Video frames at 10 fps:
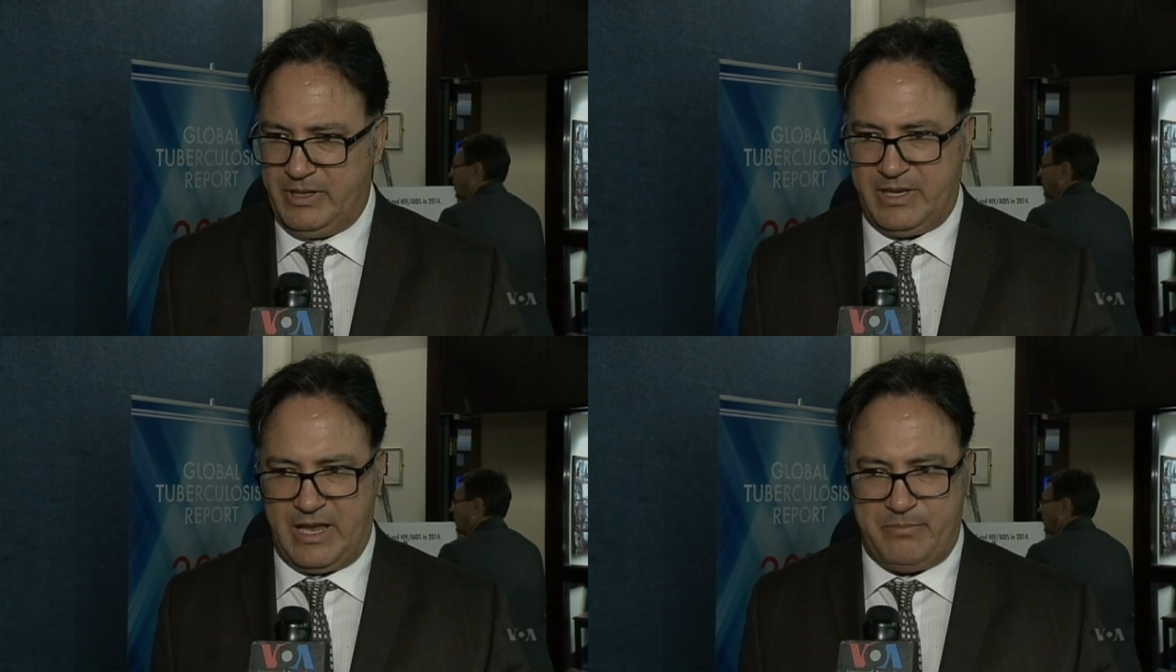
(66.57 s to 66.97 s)

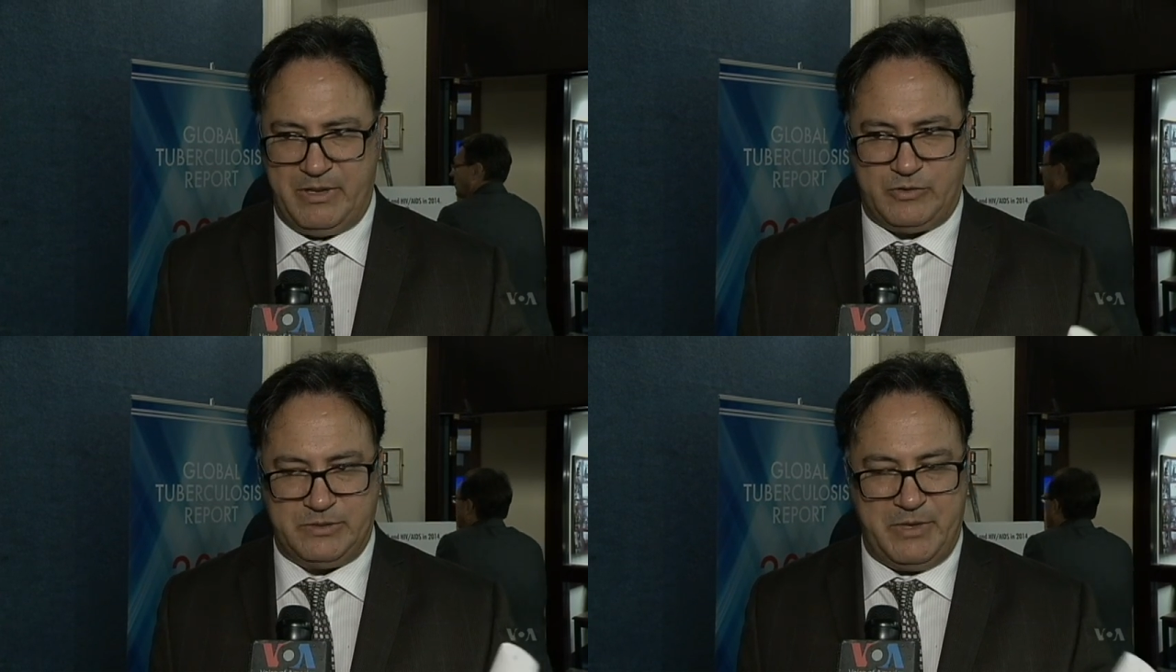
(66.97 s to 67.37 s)
It can
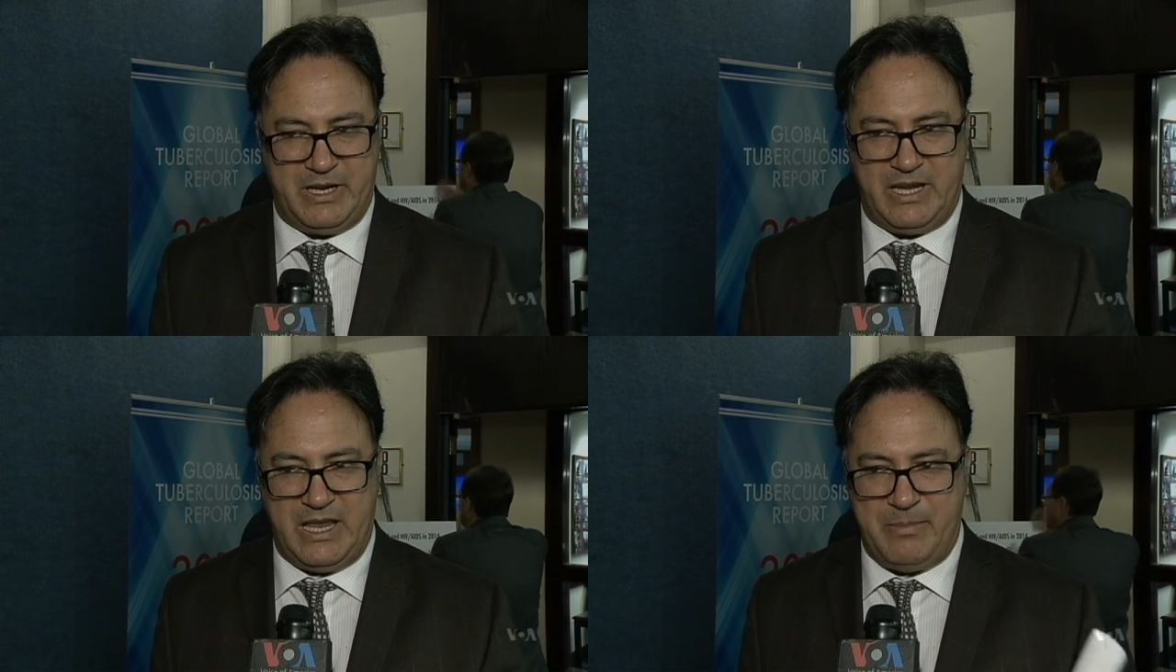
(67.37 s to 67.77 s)
be
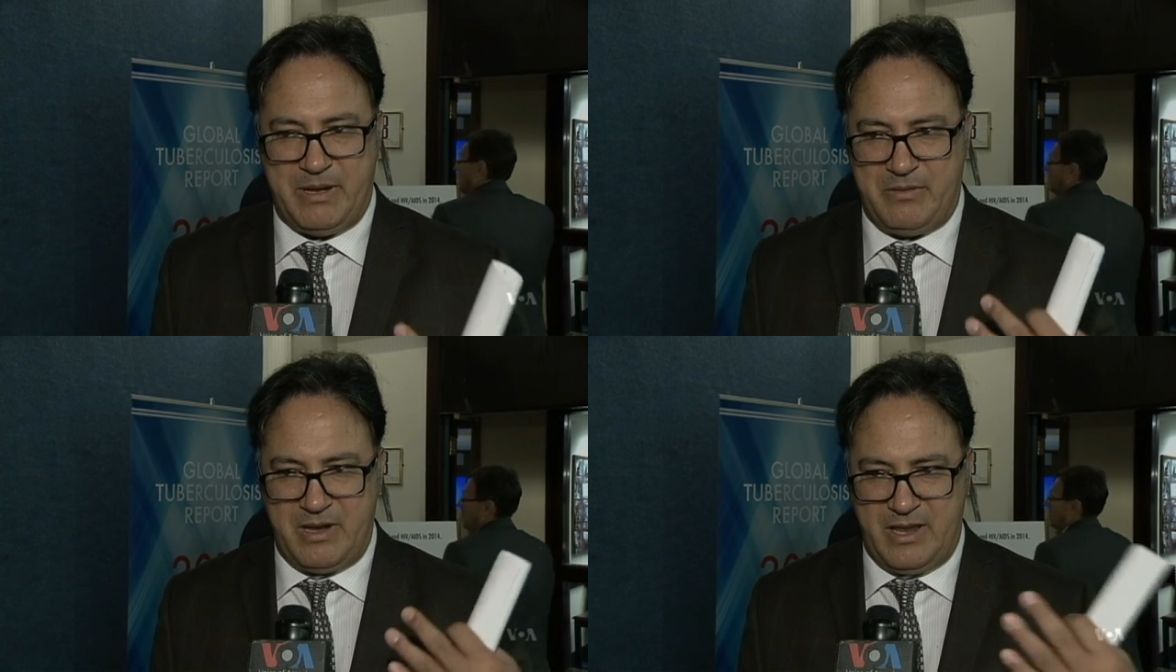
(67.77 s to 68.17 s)
transmitted
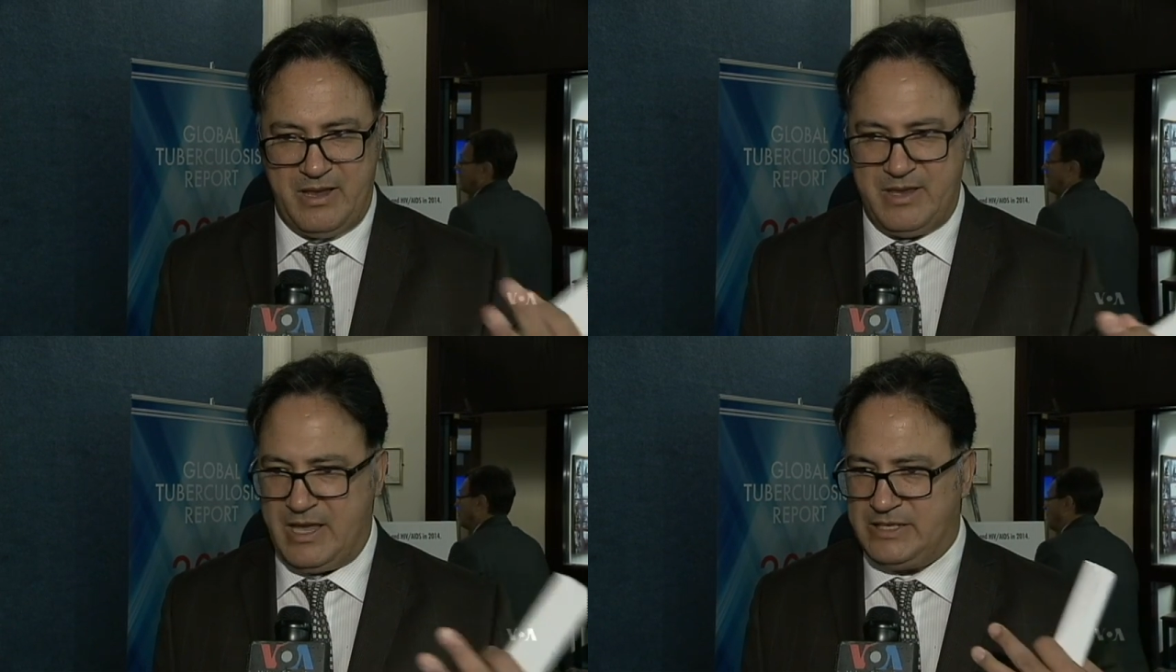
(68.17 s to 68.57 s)
even
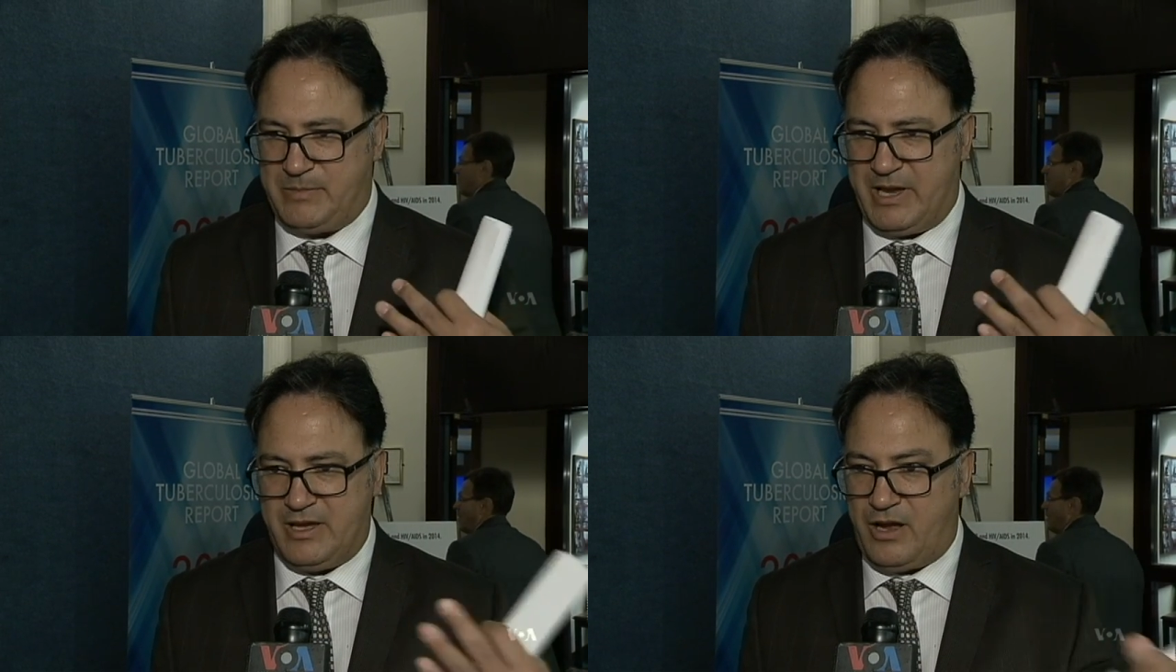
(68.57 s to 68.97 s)

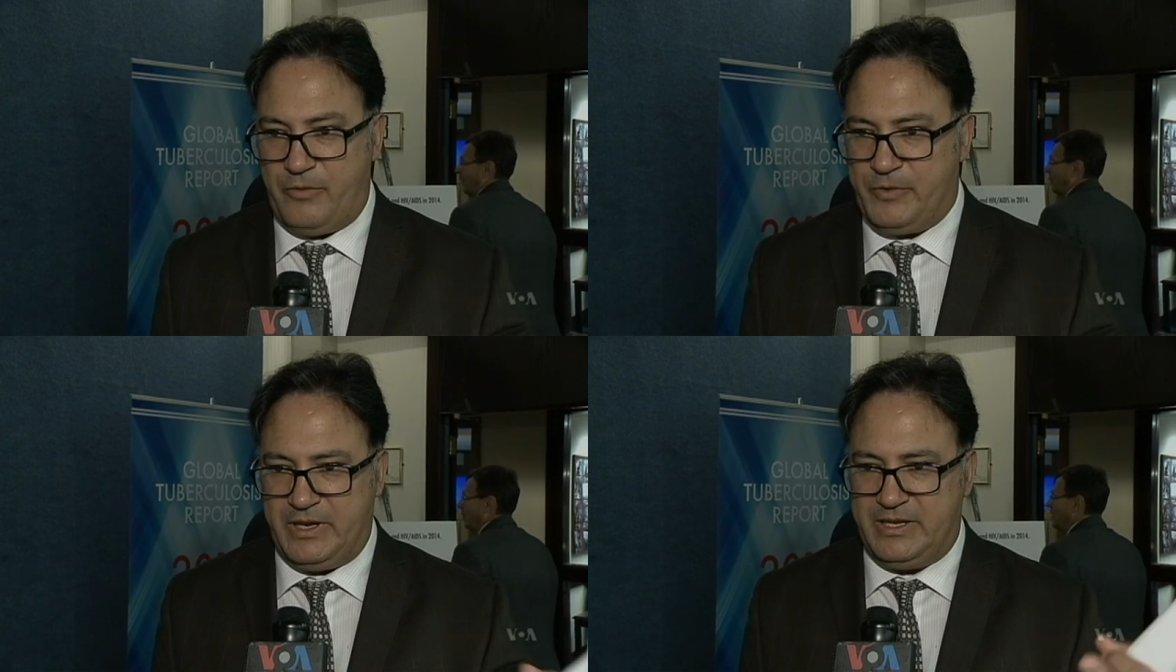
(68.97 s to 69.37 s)
just by
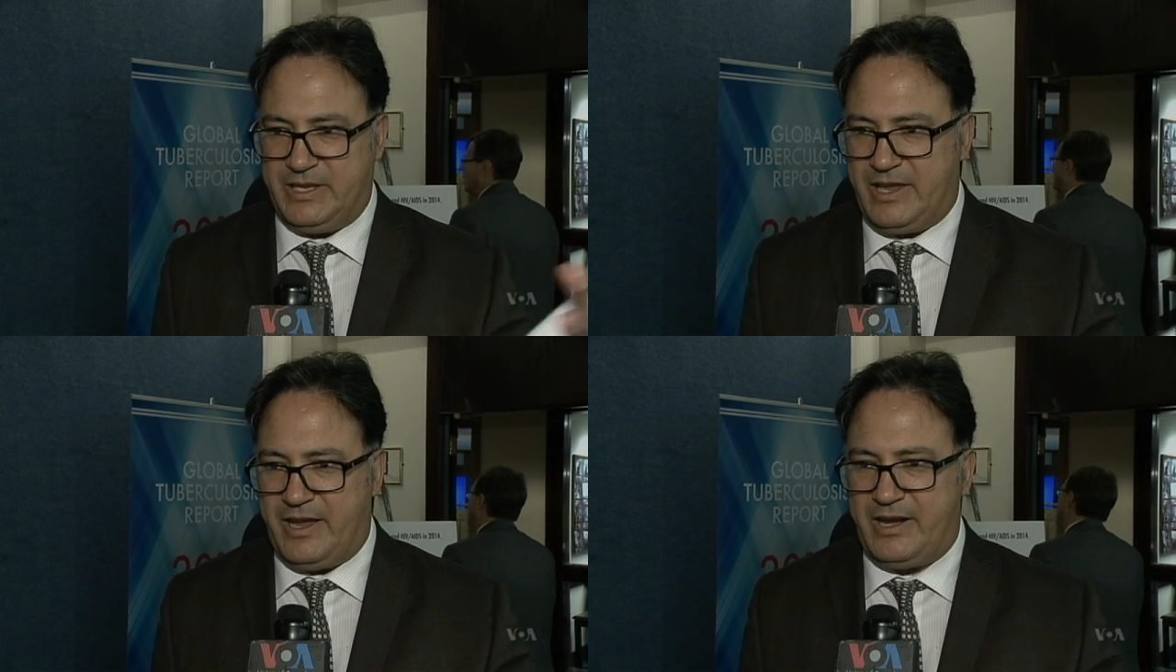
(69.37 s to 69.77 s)
coughing in
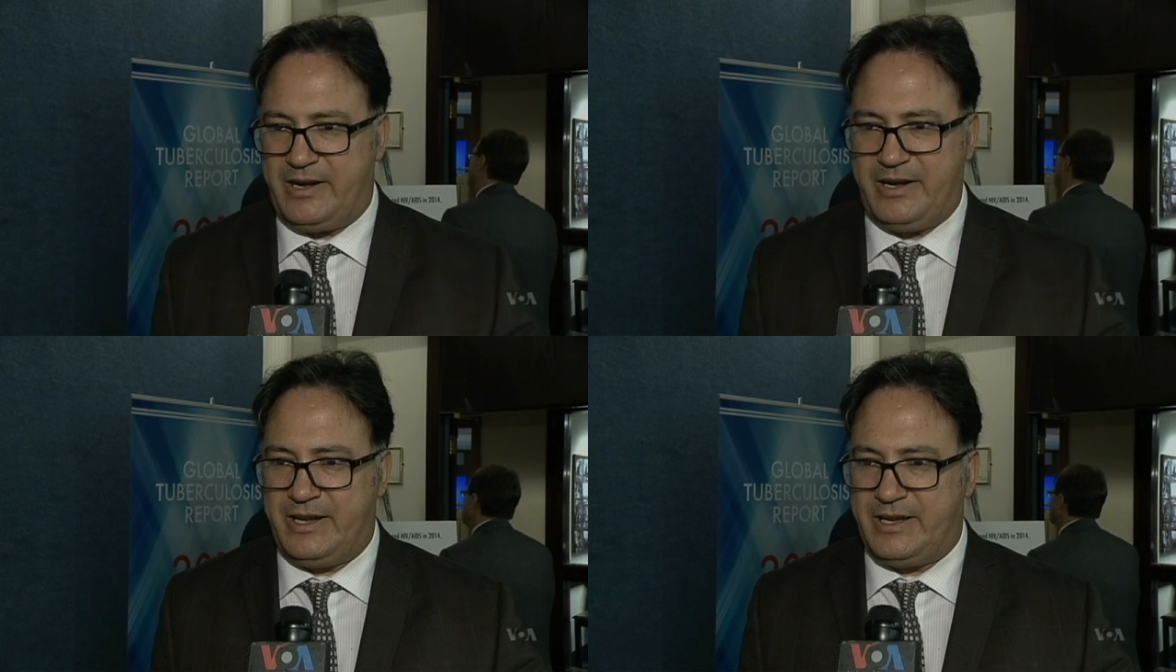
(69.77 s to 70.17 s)
the
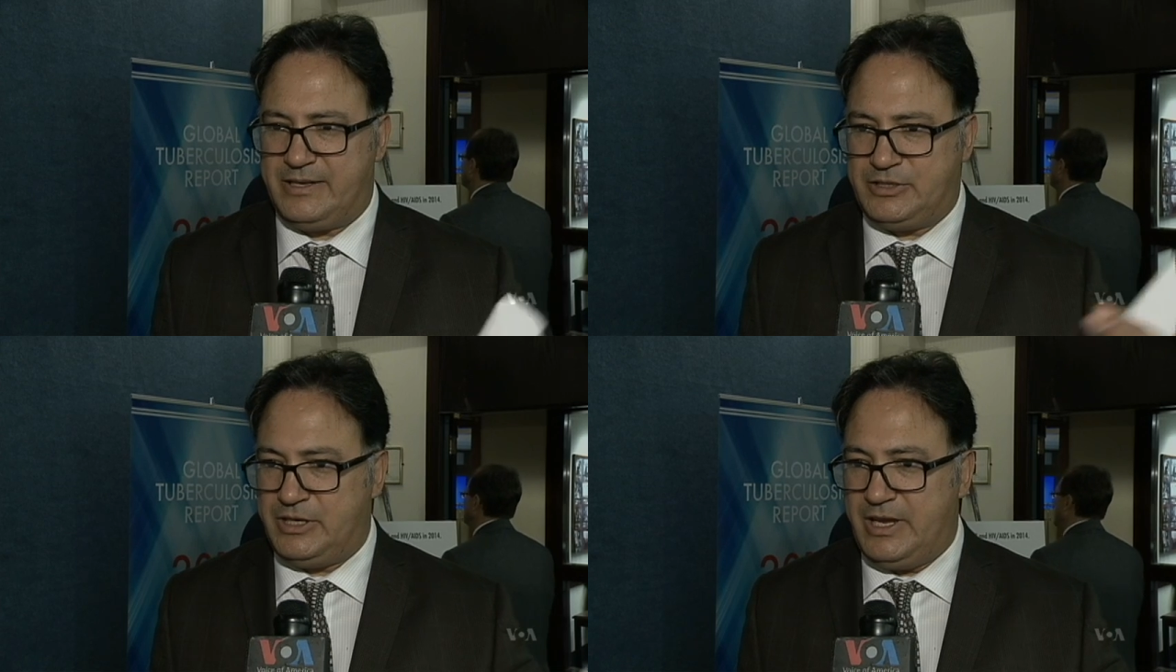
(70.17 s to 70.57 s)
air, in, a,